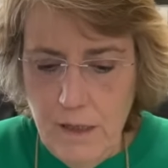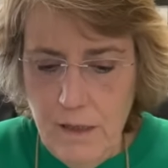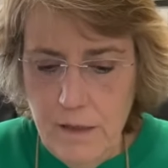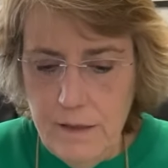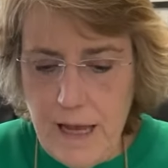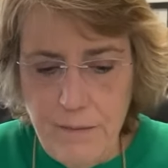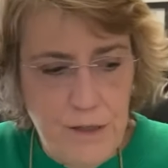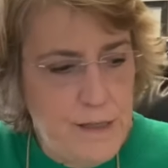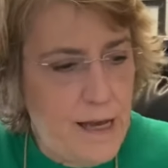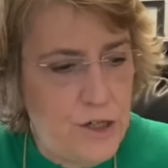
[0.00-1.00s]

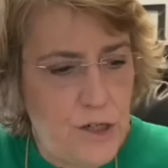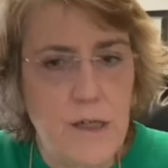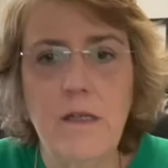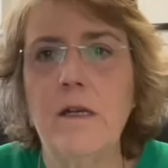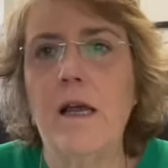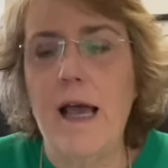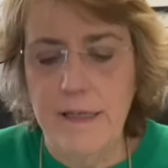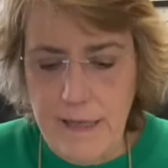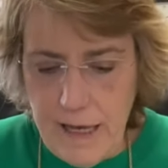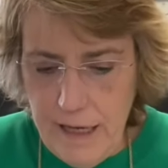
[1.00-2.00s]
stabilization
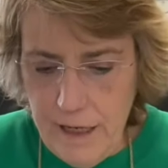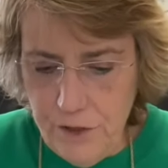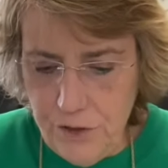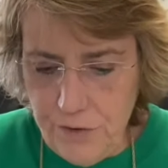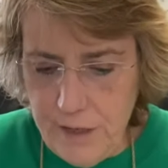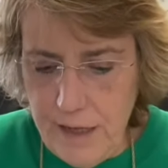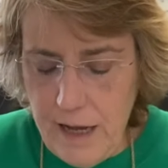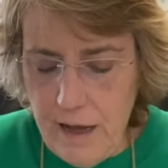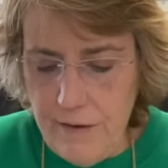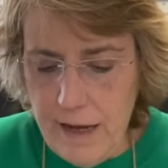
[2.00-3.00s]
has a history
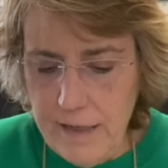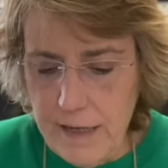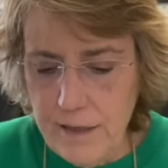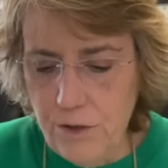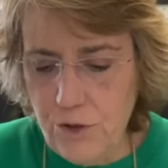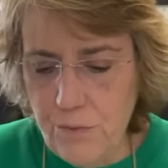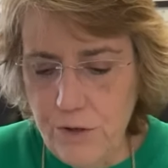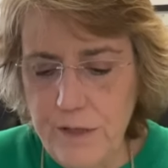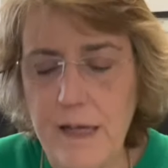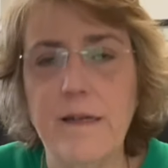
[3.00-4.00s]
of antisocial
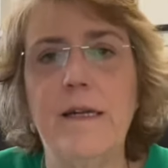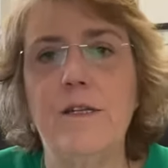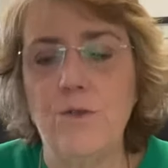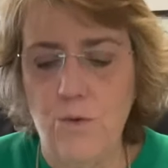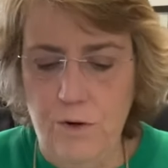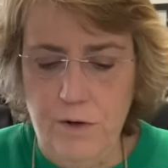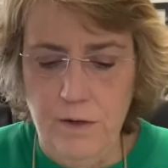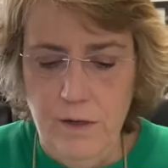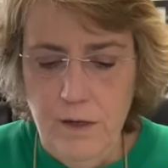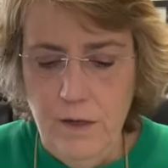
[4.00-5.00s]
personality disorder.
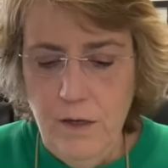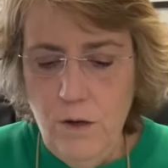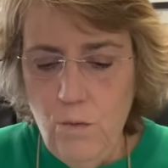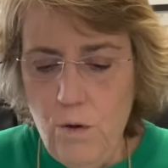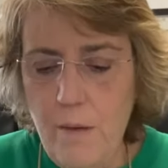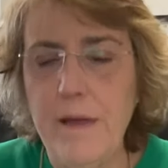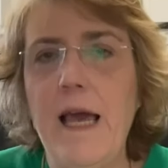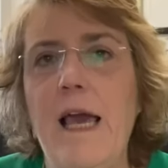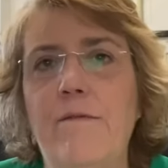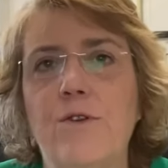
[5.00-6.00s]
What
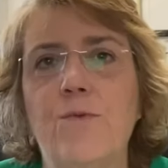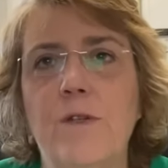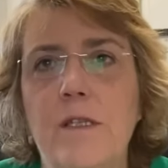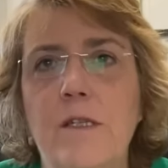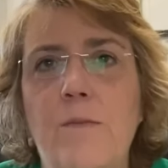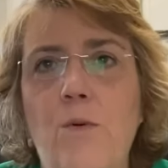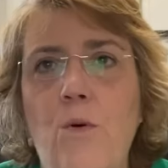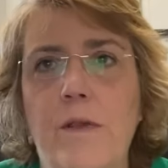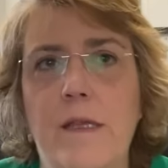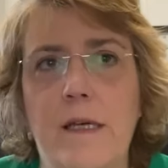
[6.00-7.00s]
behaviors would
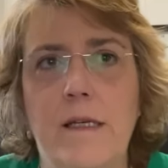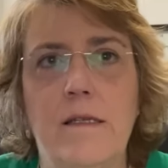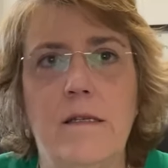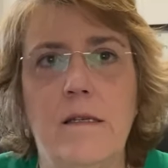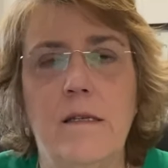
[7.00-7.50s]
support this?